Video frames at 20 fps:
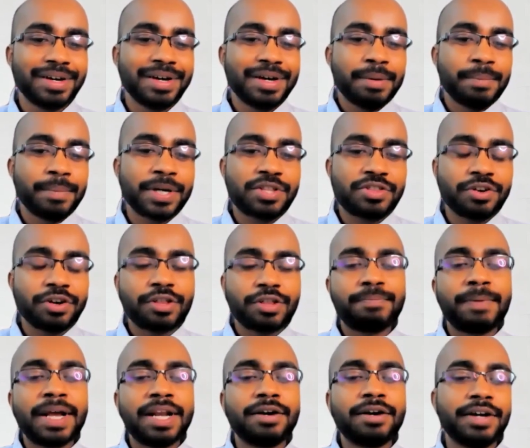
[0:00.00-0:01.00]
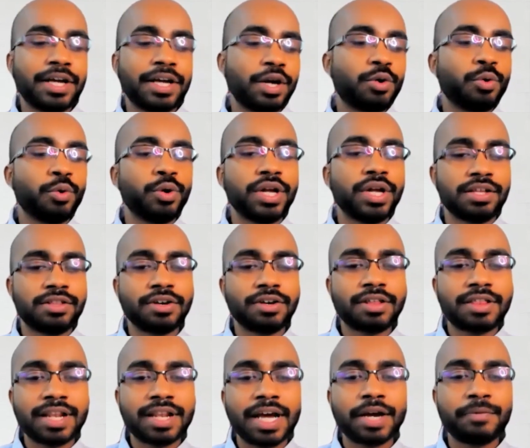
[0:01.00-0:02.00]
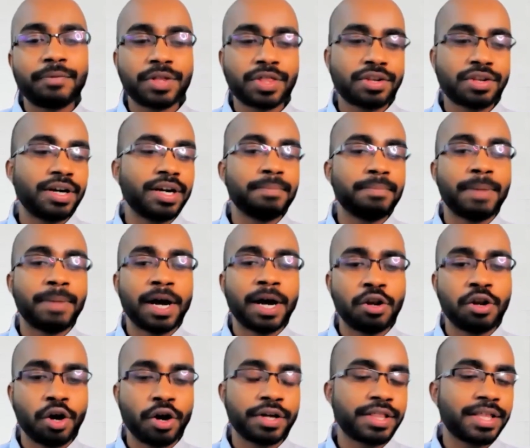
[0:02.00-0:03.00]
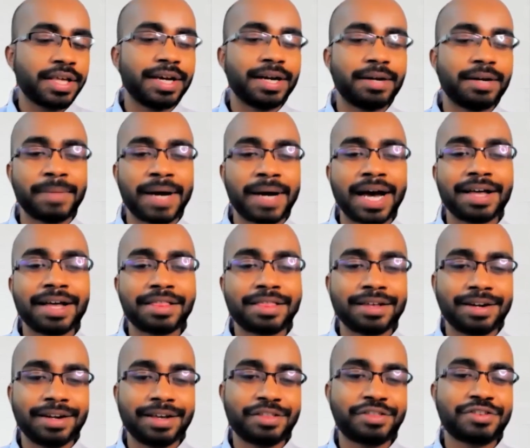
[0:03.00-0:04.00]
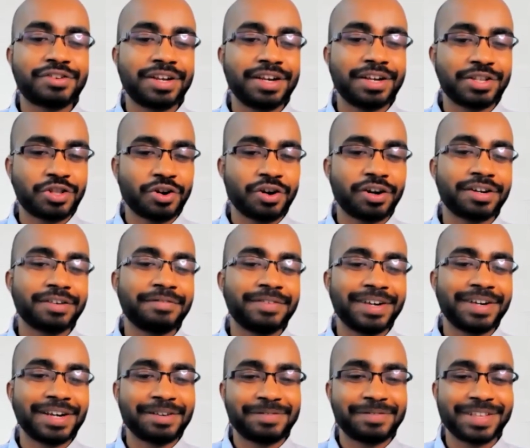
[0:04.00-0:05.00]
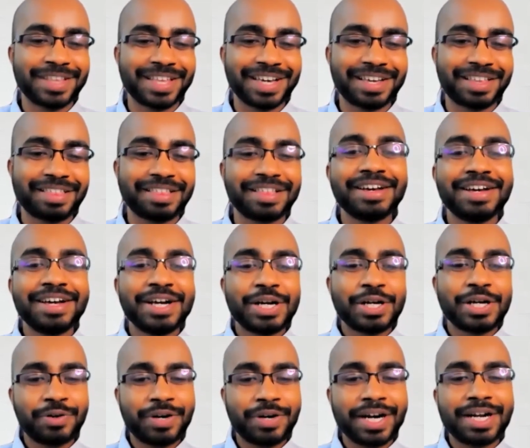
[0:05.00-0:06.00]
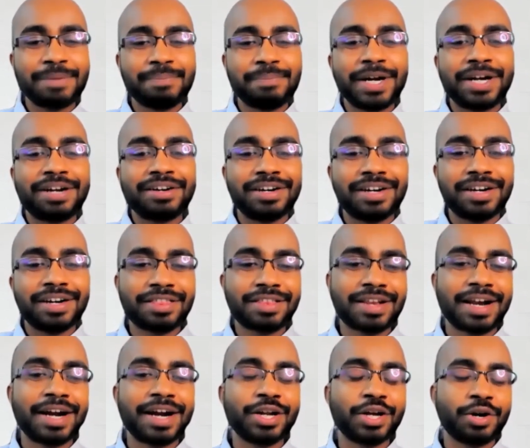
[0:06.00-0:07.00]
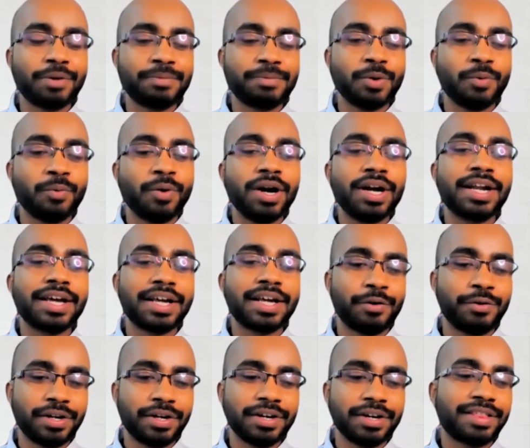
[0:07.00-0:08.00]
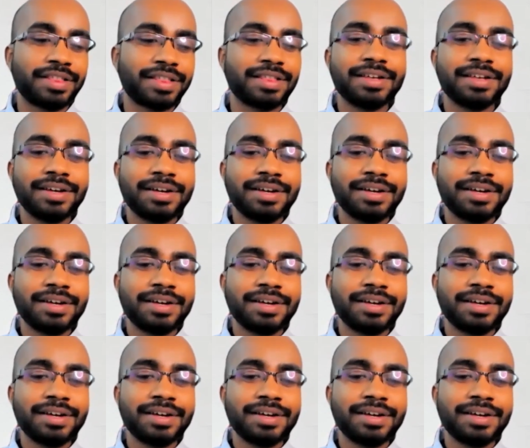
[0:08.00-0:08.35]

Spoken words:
But just by learning coding, just like we study biology and math and history and geography and physics to get a better understanding of the world around us,